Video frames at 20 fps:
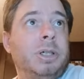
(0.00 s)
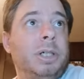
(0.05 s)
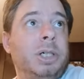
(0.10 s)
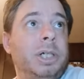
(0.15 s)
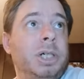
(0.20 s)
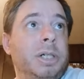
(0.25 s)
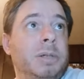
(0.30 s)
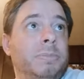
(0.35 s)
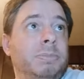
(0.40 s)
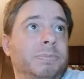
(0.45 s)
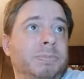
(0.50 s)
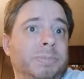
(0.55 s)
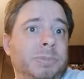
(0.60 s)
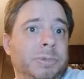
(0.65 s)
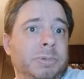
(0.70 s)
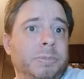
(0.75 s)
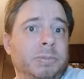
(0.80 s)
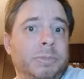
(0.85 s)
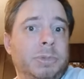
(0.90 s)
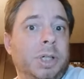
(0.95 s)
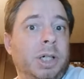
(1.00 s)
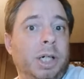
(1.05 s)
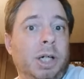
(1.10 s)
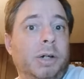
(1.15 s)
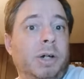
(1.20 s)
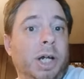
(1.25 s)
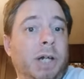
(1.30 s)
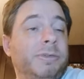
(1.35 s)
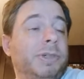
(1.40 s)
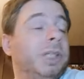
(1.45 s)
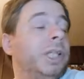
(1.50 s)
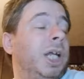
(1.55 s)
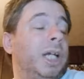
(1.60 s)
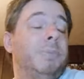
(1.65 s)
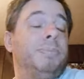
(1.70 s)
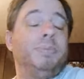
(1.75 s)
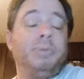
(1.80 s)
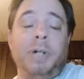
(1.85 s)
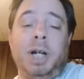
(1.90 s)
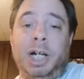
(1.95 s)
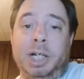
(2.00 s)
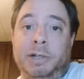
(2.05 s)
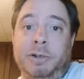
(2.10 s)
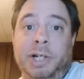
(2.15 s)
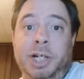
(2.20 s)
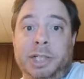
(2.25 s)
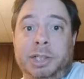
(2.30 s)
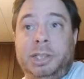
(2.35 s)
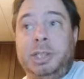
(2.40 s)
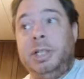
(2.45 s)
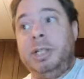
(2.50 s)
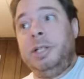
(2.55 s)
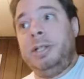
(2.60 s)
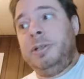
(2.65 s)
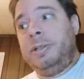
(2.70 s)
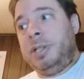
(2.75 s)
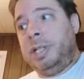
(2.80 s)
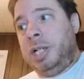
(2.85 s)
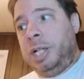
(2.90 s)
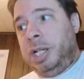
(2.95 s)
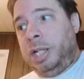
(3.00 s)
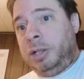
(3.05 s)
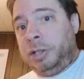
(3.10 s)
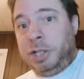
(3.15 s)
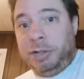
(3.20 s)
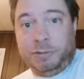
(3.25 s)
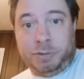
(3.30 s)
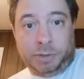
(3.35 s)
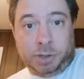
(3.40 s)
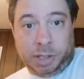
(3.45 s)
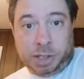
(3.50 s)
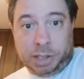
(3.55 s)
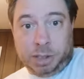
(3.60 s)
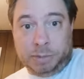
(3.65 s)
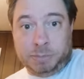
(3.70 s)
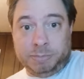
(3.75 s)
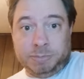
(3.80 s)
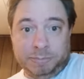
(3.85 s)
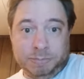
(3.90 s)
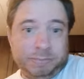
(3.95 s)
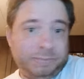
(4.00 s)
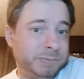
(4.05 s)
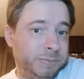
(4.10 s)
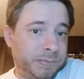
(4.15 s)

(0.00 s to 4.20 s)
um, I'll have a lot of progress, and I'll give it. Um,